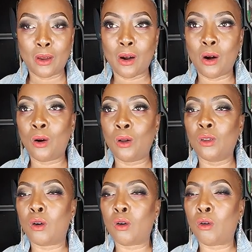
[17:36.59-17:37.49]

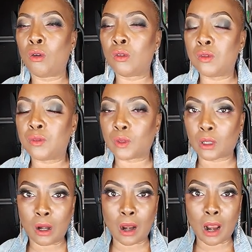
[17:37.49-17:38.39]
all
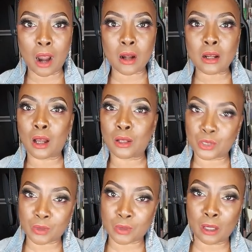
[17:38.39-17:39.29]
over our
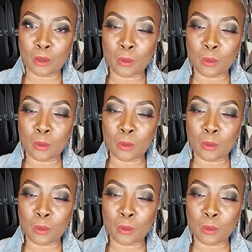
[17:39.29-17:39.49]
country,